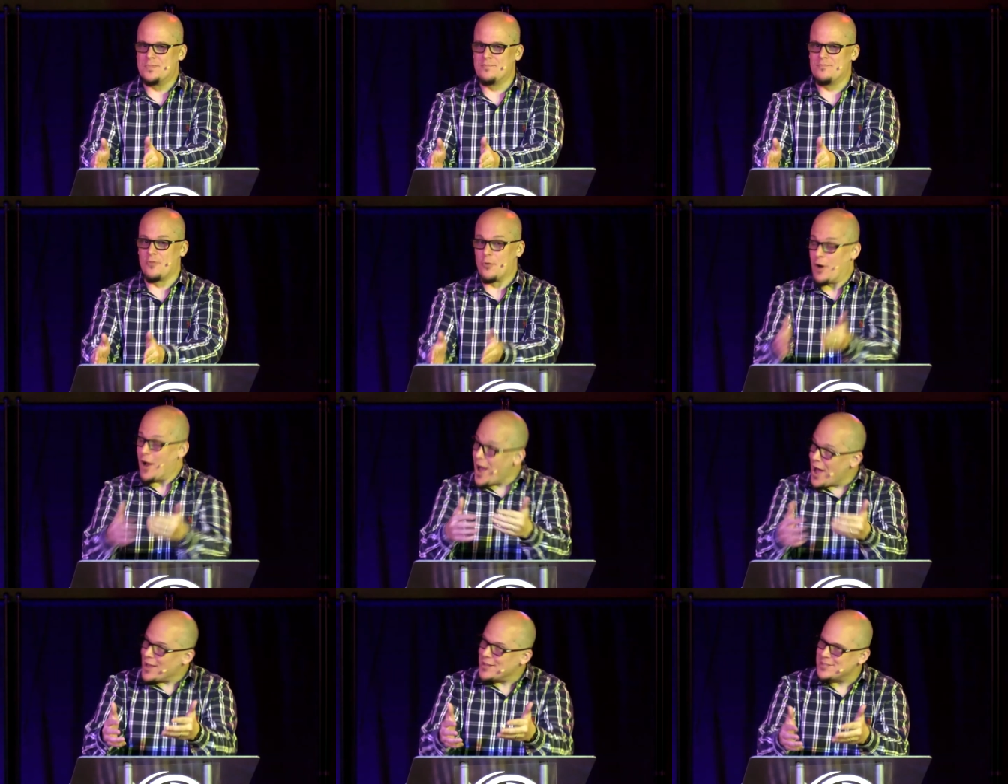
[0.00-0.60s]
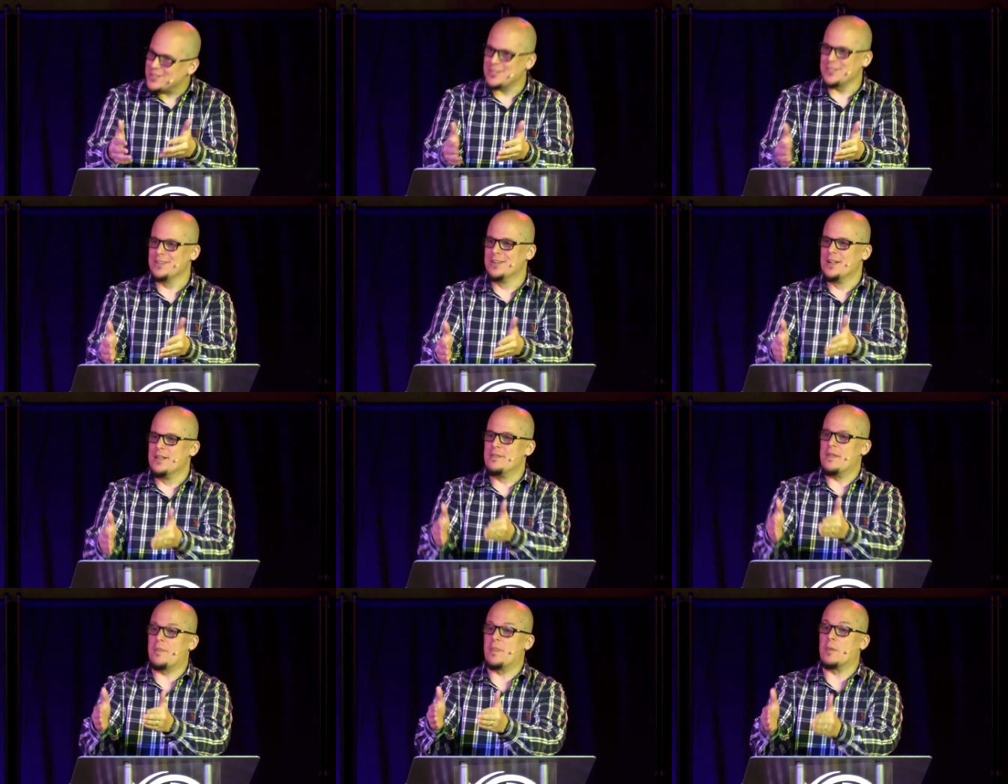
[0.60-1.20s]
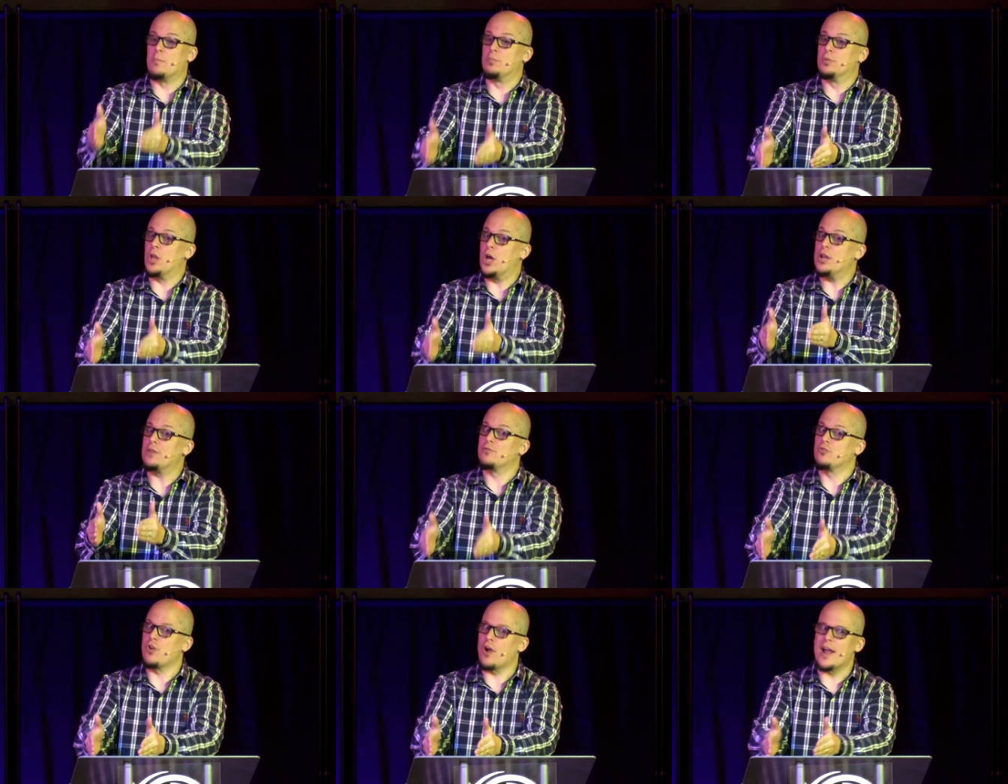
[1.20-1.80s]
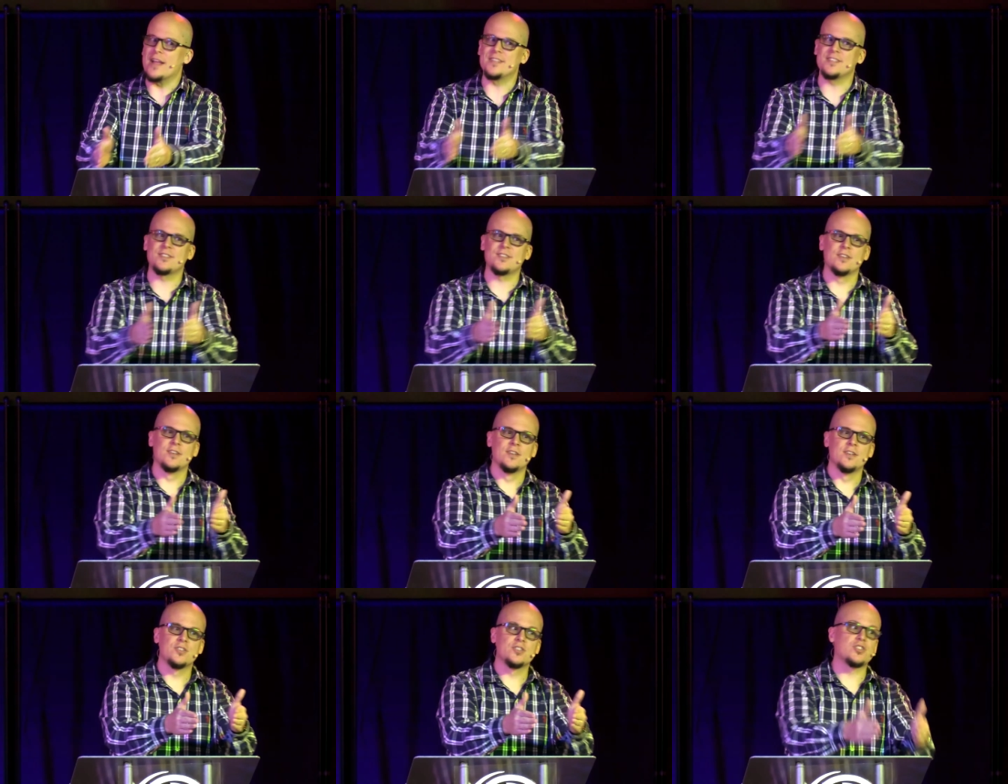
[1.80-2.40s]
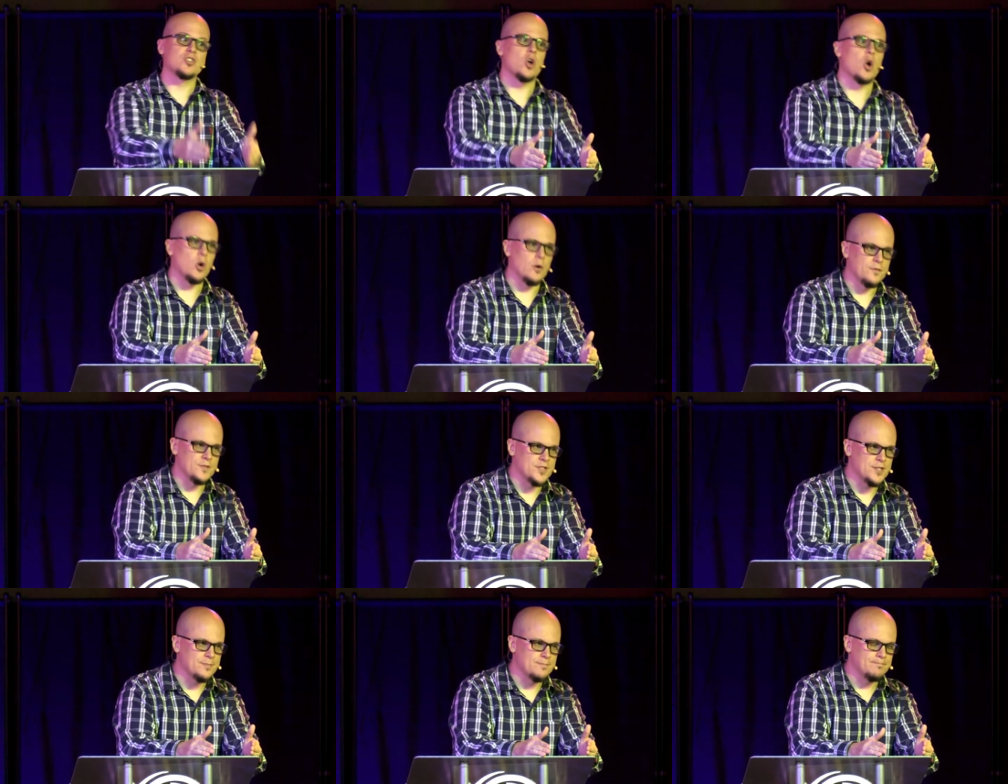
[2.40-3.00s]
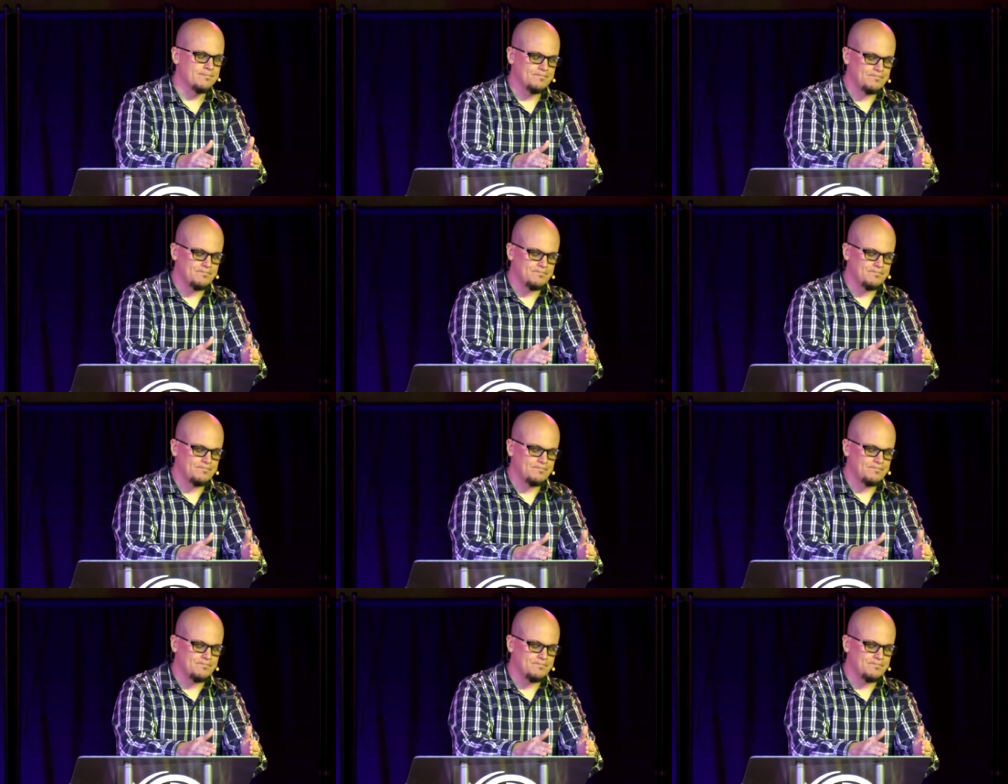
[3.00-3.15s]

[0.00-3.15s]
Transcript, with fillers: for us that the blood of Christ solves.